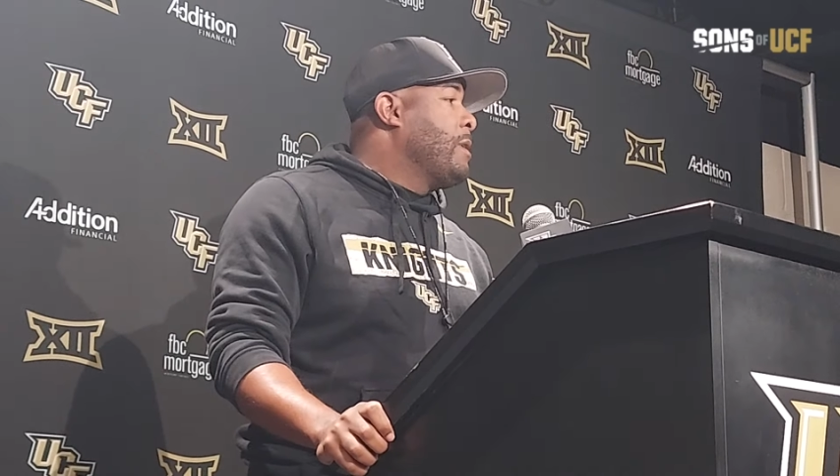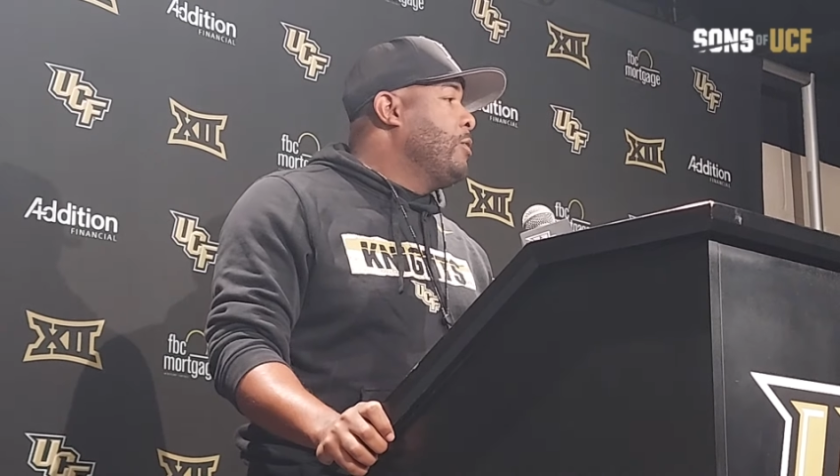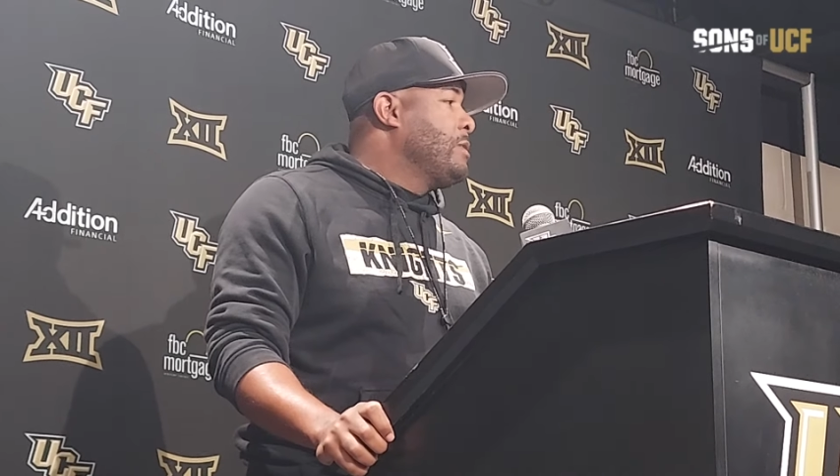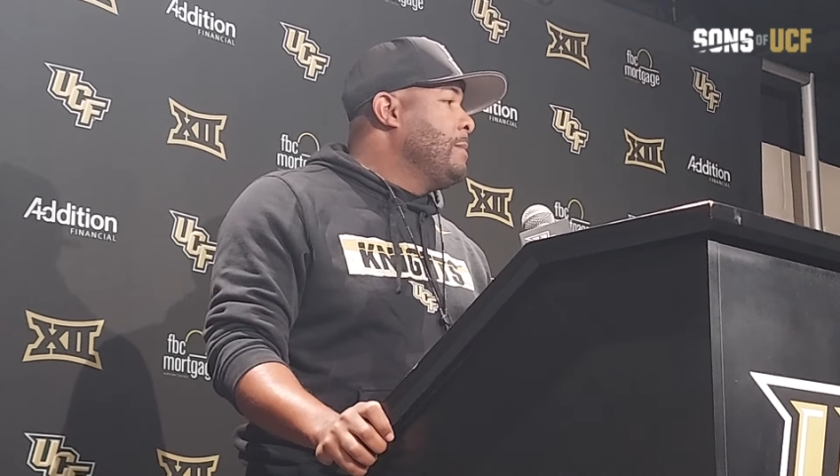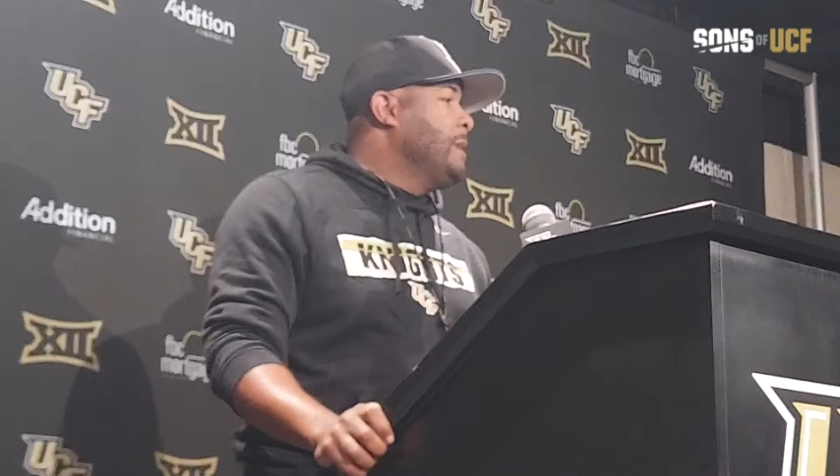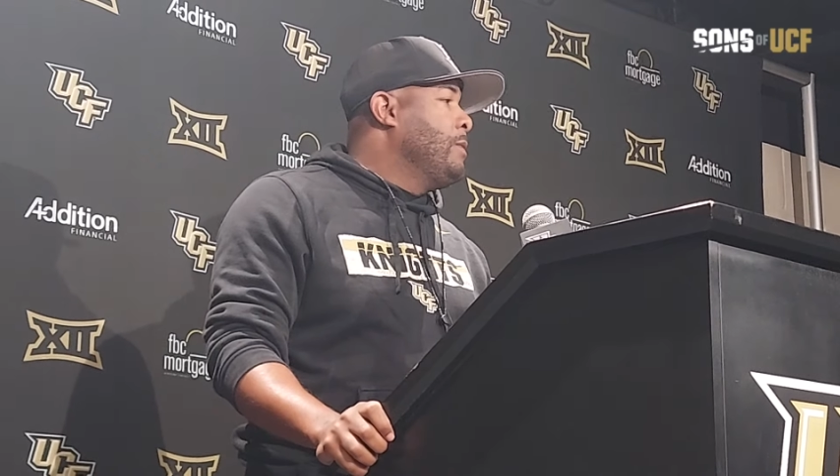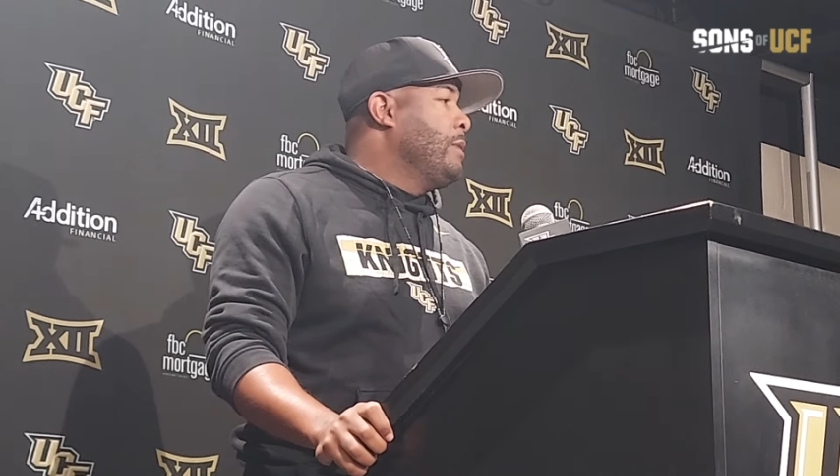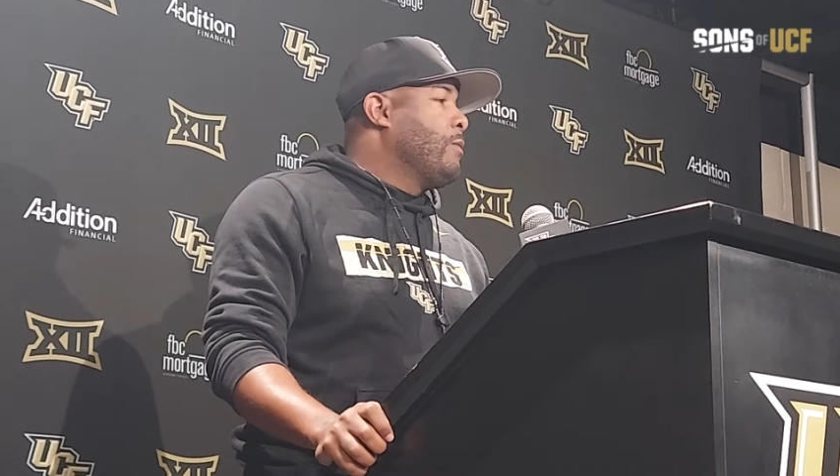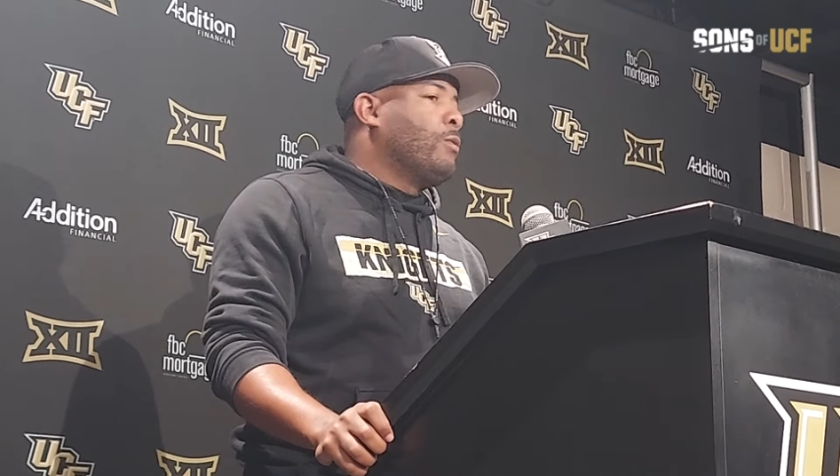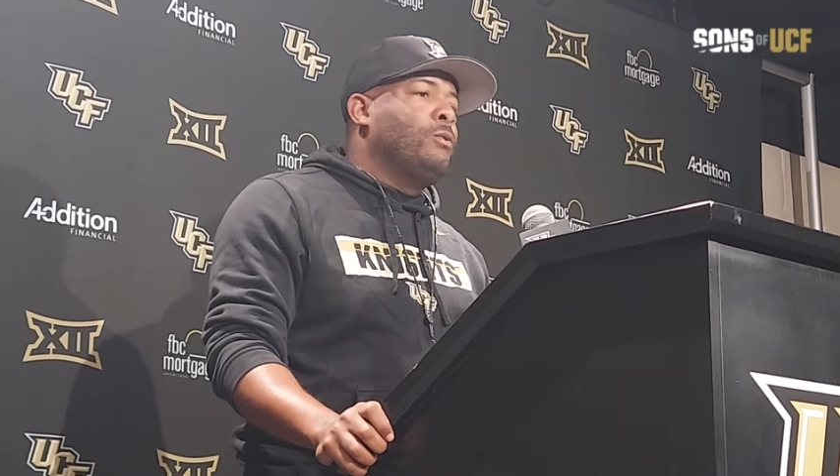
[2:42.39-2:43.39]
coaching them to do
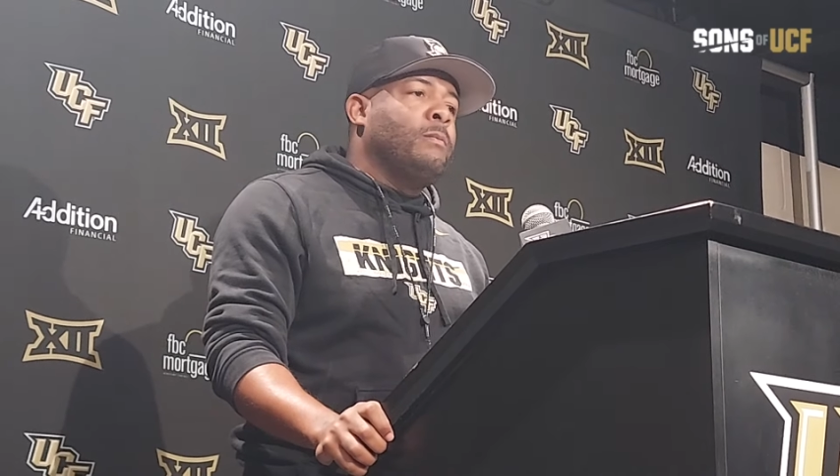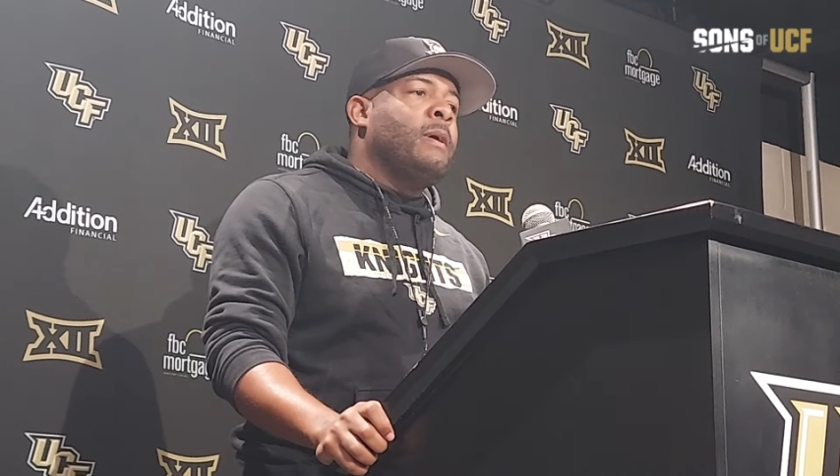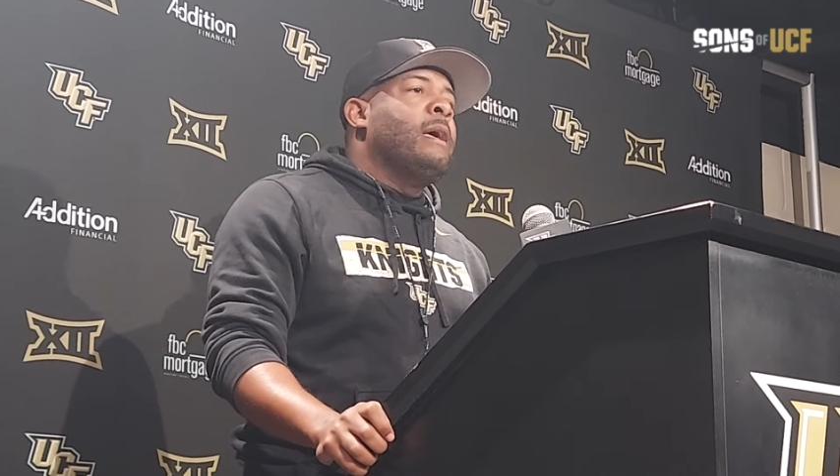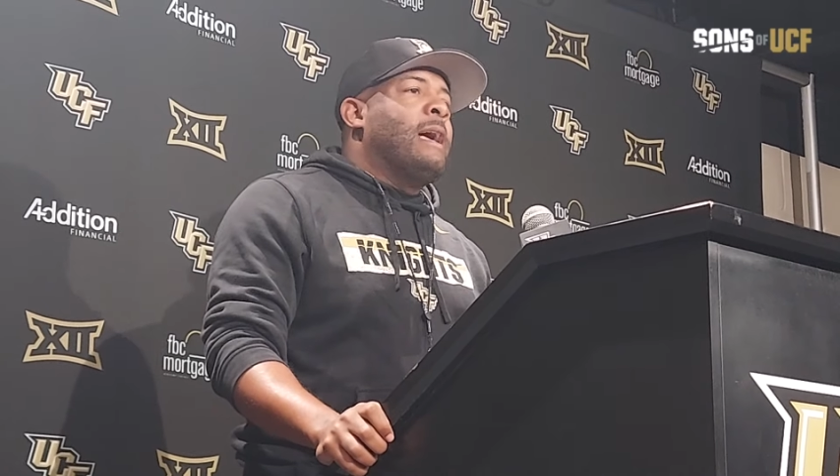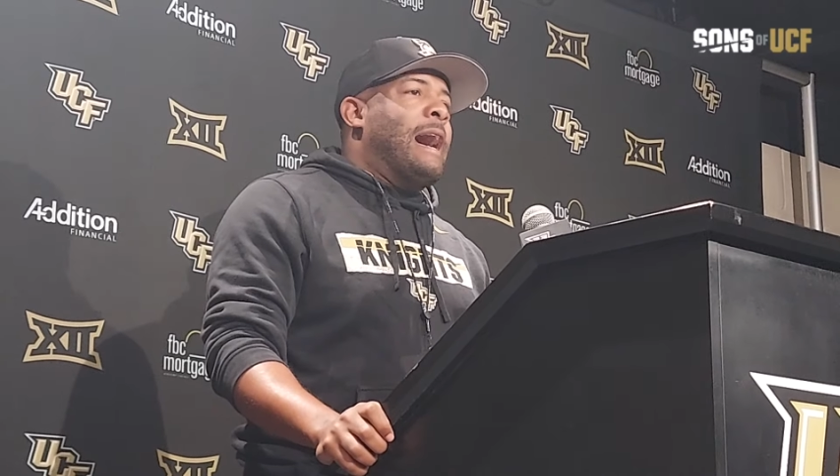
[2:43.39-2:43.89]
in the room,